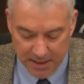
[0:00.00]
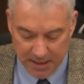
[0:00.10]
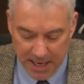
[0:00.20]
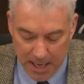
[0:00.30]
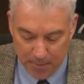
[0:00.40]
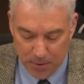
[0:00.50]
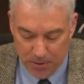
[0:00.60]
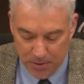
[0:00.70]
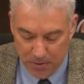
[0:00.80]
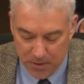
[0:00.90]
camp
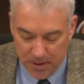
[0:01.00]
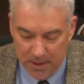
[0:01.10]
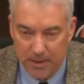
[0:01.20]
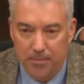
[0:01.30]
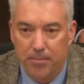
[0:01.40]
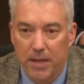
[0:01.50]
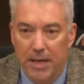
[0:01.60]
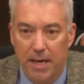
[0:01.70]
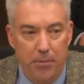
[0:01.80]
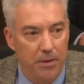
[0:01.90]
to
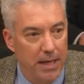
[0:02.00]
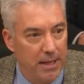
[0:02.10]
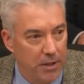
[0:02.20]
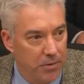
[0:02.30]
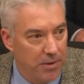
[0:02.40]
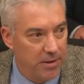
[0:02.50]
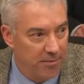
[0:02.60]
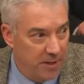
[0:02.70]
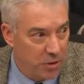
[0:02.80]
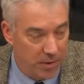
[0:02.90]
enable that youth to
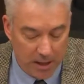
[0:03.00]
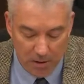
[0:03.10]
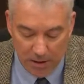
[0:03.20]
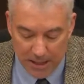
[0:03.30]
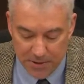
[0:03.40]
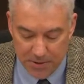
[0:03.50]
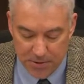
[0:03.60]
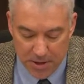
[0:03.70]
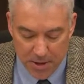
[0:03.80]
fish without a license.